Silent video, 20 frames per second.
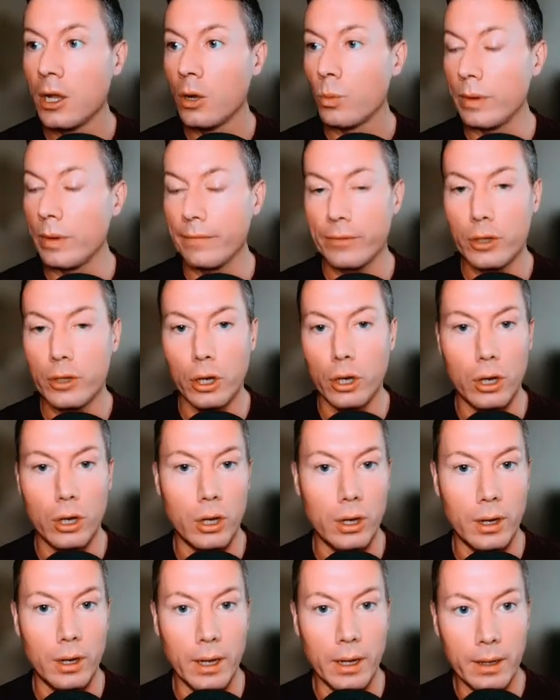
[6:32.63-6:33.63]
We've
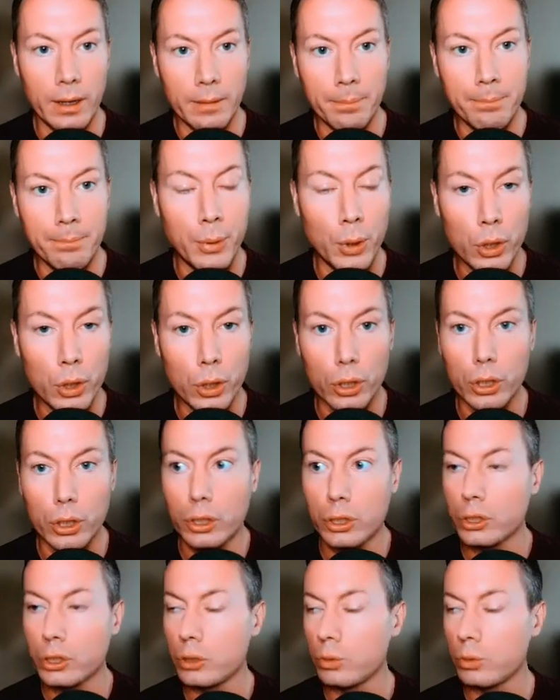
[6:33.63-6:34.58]
got books,